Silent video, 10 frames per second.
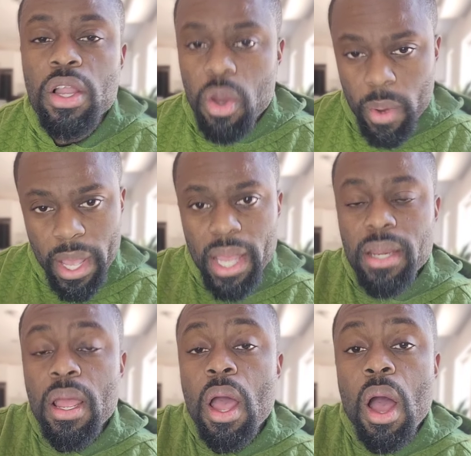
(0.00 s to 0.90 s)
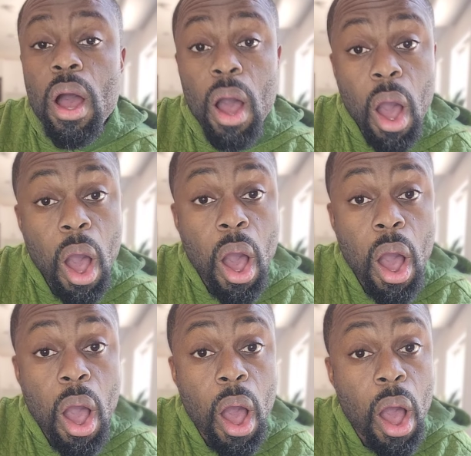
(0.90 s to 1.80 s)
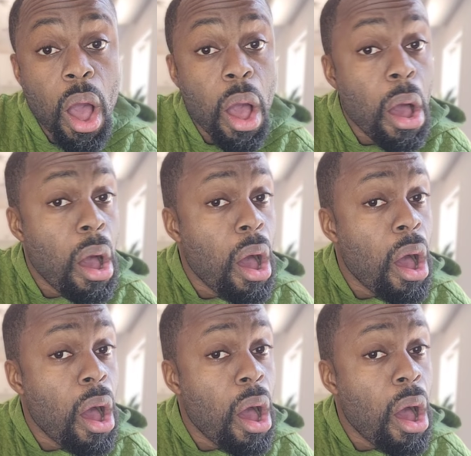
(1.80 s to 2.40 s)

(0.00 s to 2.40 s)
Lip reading: Go ahead. Ah.